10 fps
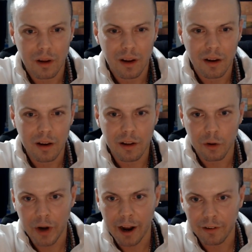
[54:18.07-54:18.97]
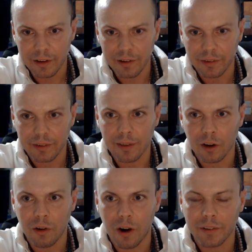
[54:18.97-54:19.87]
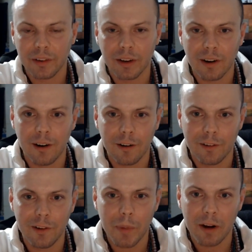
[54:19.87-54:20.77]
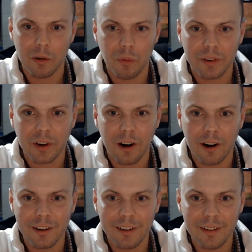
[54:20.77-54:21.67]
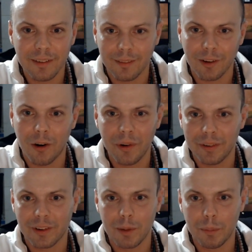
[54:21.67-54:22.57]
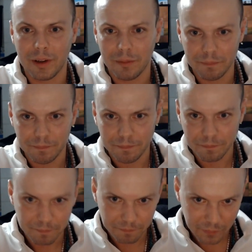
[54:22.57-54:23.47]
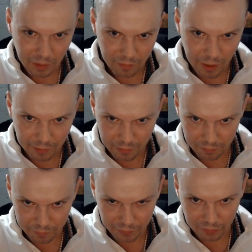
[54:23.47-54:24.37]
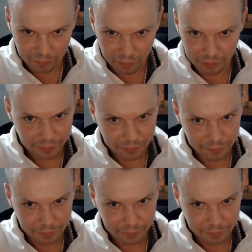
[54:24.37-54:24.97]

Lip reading: the reality is that the crossing card, no matter which card it is, it's always going to be a negative influence.